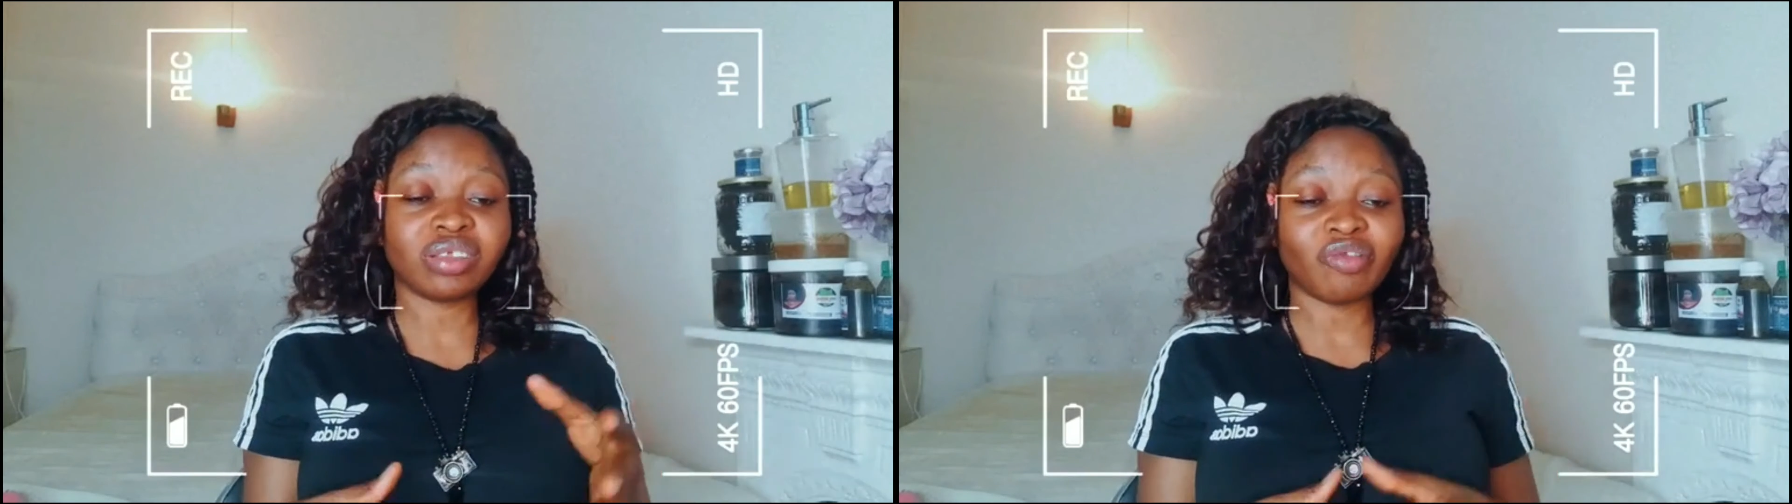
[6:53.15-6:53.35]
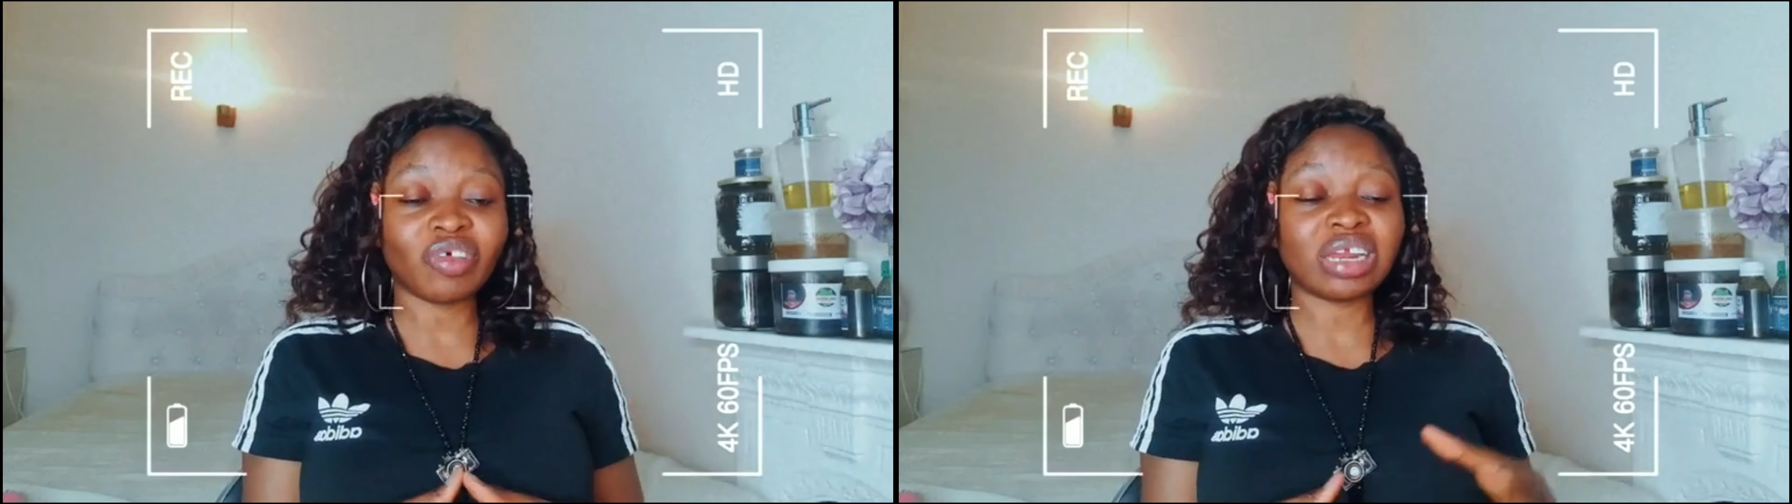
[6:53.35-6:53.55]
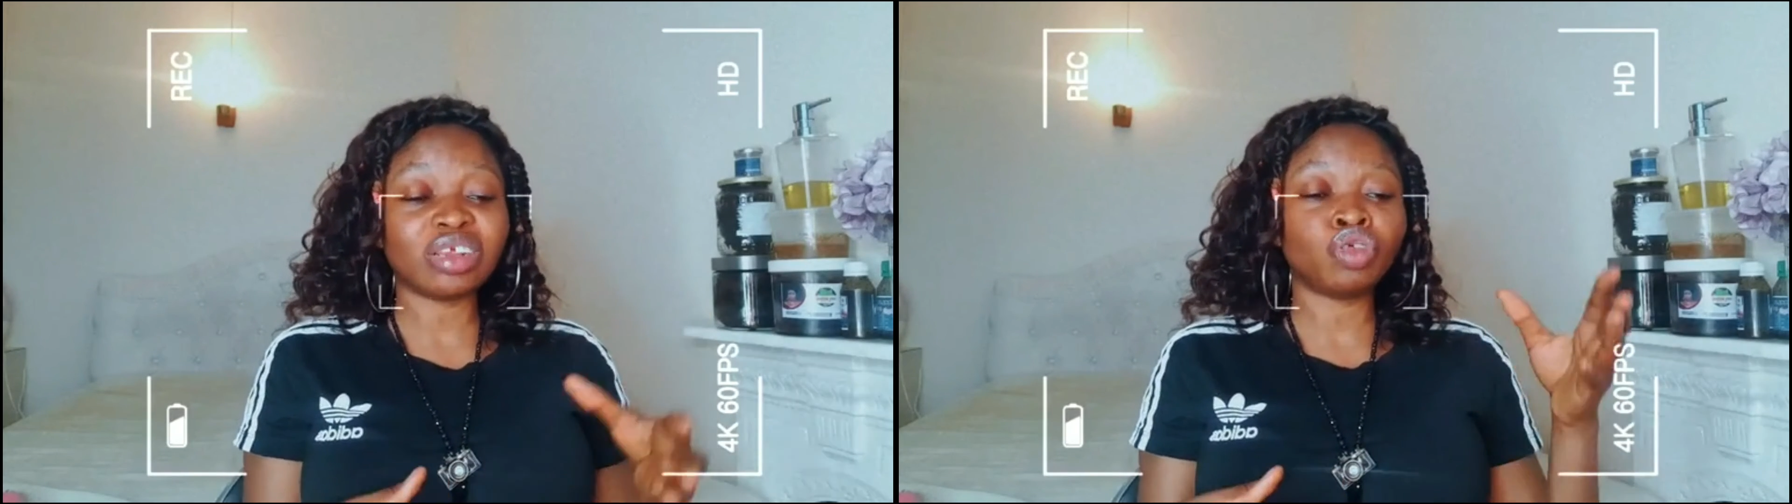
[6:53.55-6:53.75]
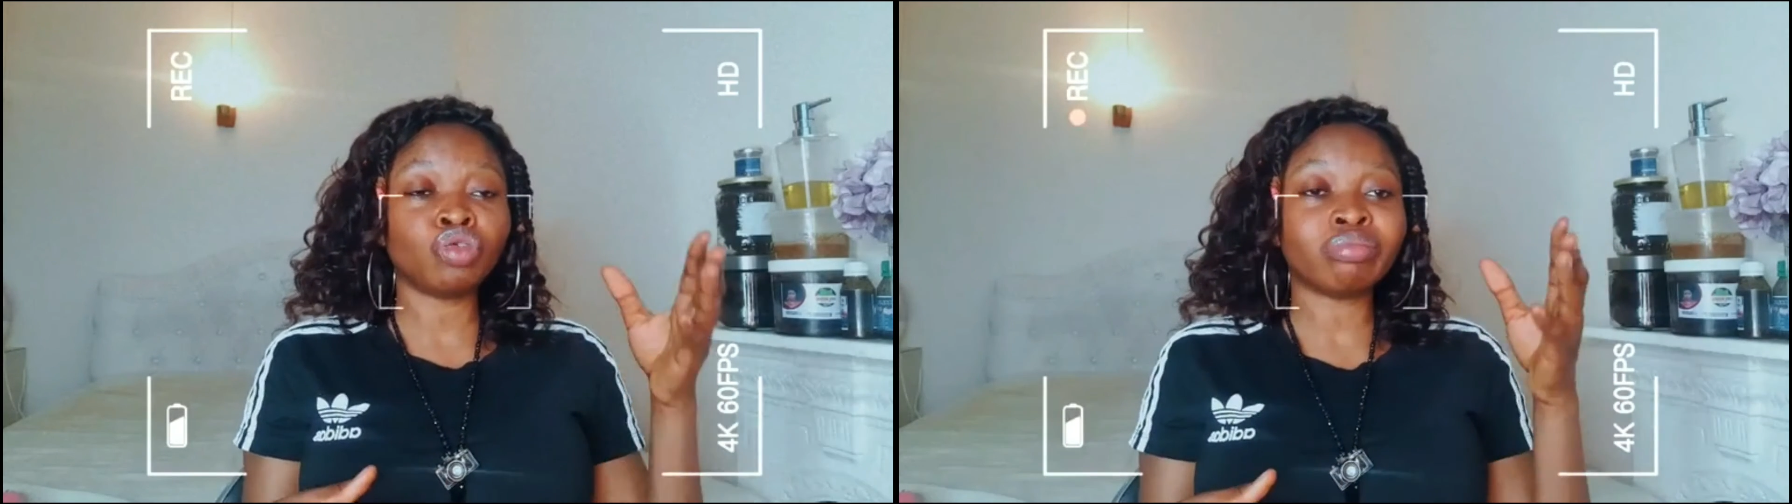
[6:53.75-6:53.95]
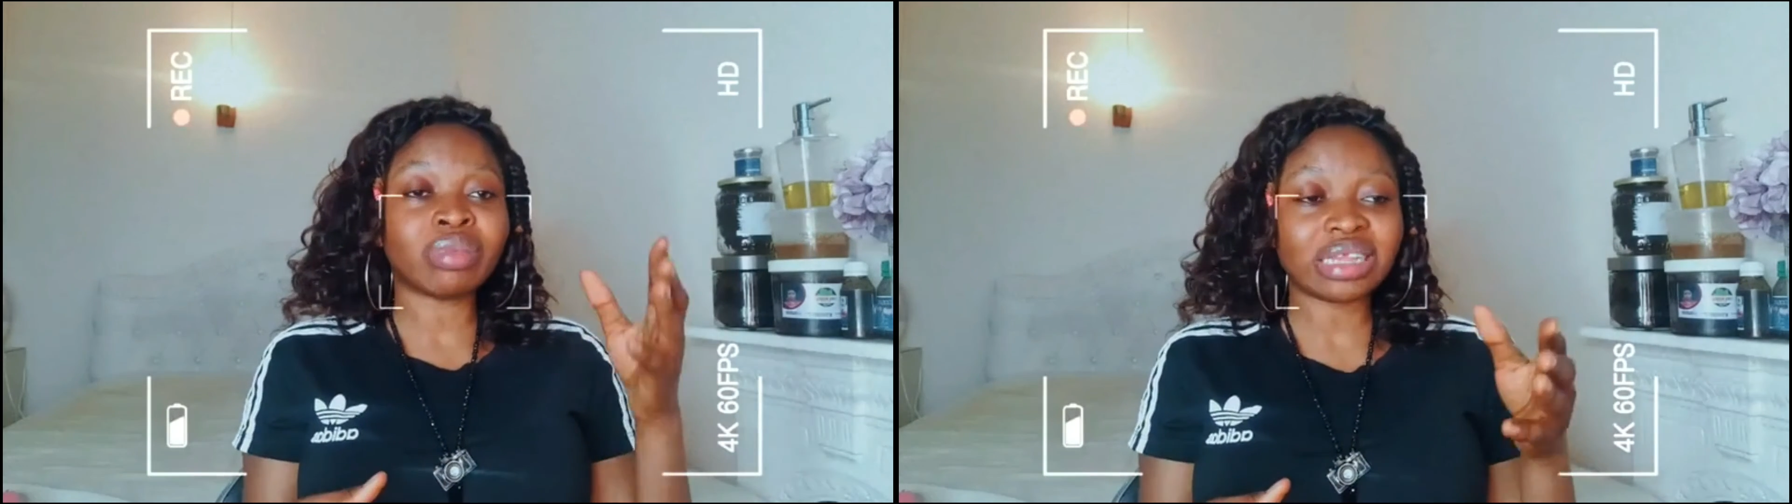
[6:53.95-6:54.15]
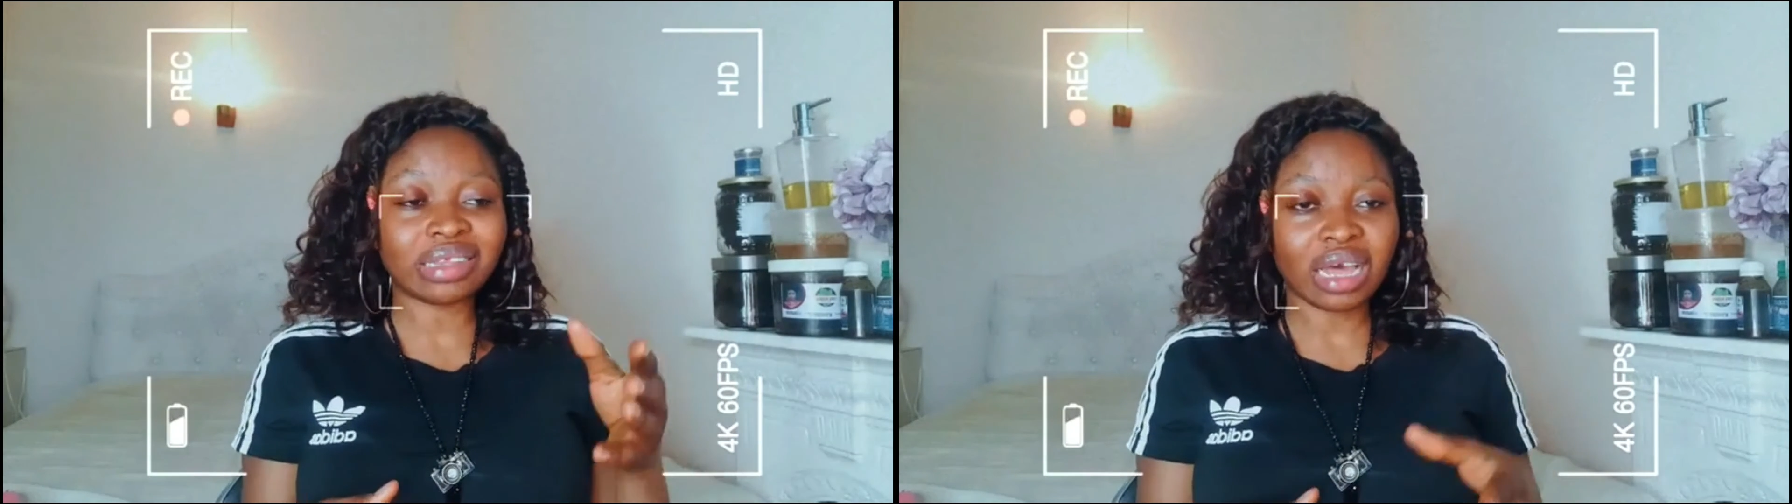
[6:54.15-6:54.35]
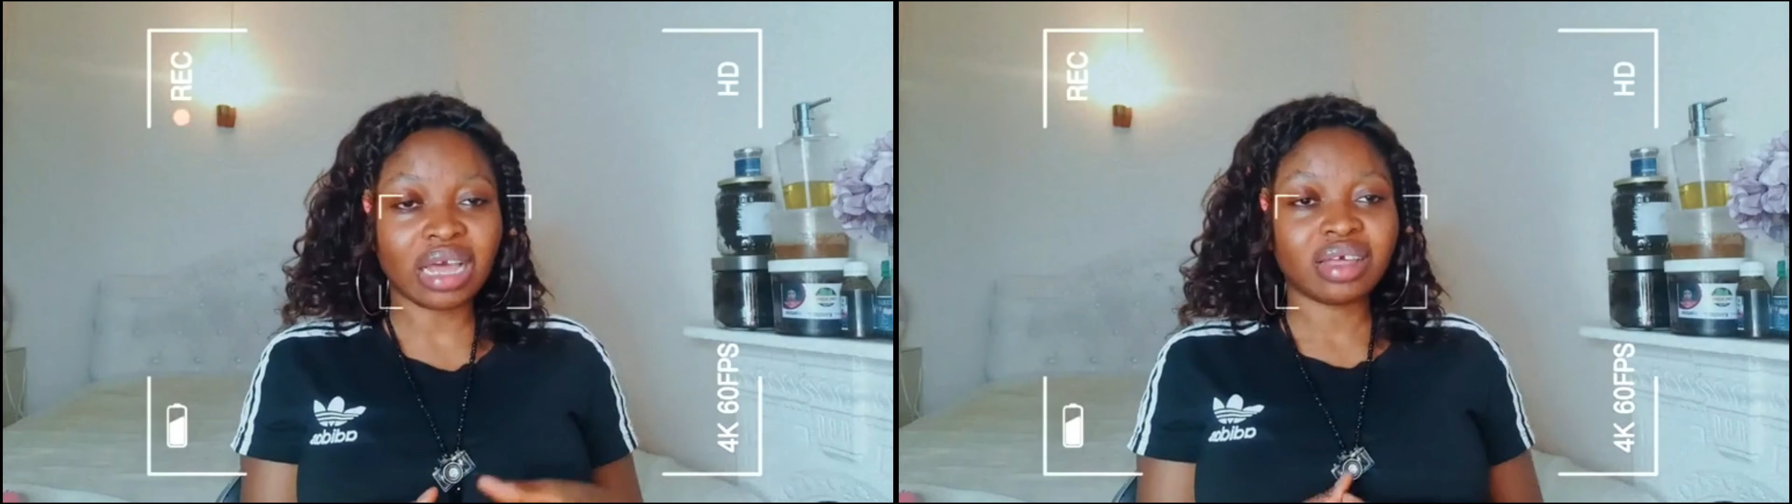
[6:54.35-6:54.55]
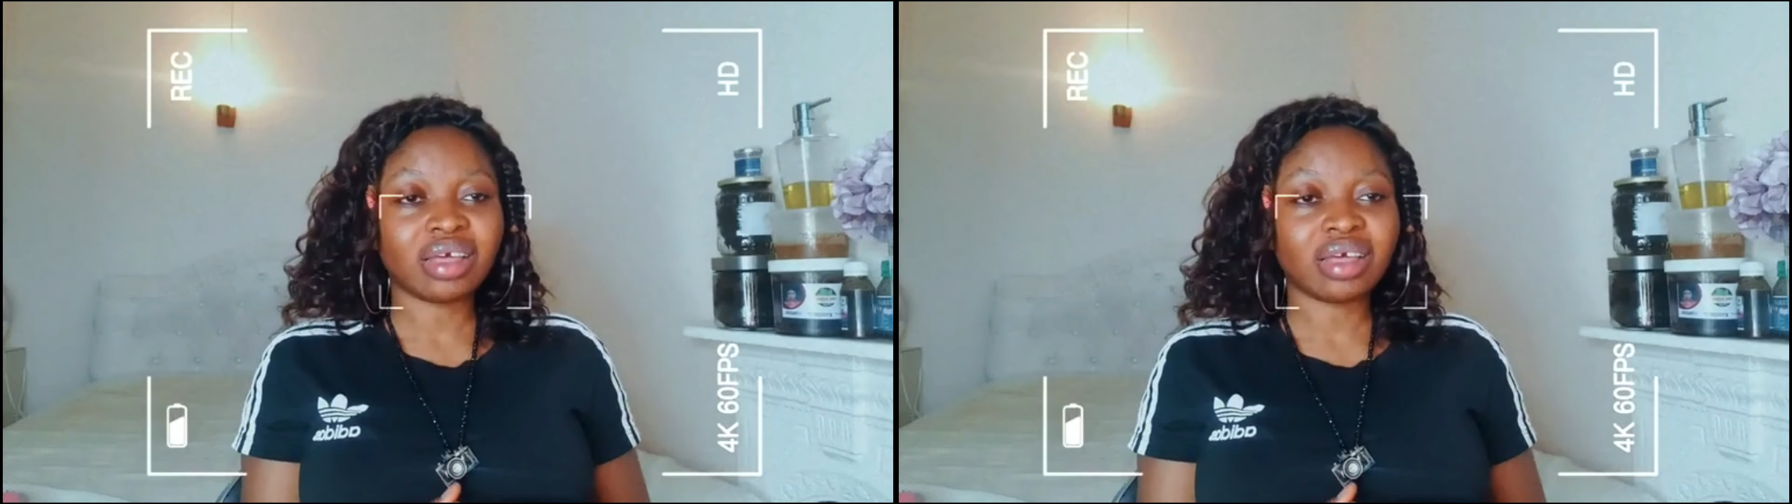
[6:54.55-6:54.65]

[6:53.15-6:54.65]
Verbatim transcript: are valid you matter